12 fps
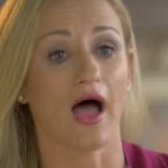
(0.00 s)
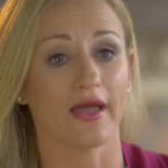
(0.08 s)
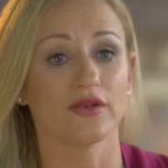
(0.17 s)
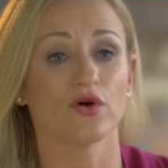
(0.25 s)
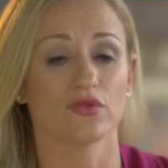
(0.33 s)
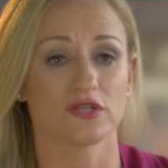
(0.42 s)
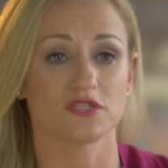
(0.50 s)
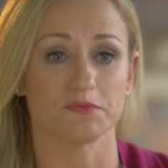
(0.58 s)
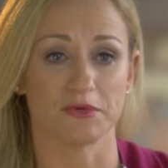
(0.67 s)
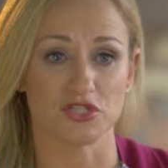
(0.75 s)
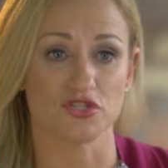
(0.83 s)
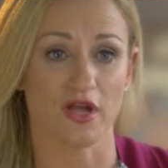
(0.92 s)
I know that
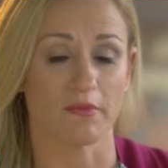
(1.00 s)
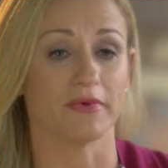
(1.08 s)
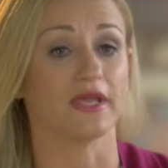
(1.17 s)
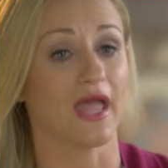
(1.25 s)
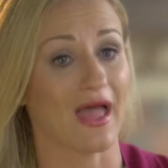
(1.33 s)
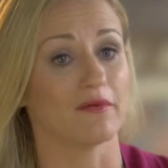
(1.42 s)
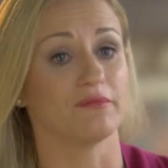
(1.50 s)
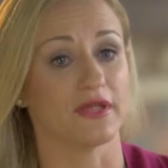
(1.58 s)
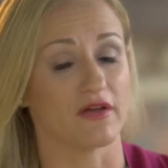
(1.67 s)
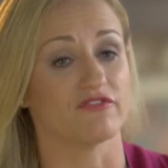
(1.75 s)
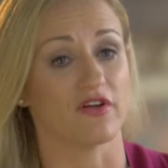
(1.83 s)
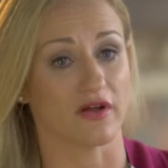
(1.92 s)
speech therapy can
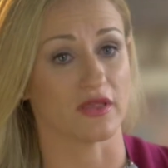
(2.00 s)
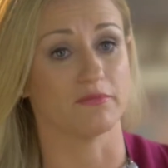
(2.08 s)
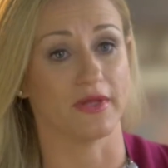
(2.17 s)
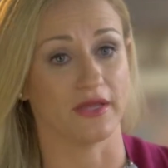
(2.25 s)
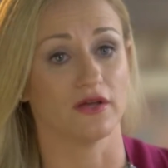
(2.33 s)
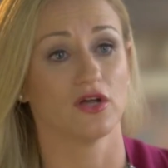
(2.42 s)
be a very big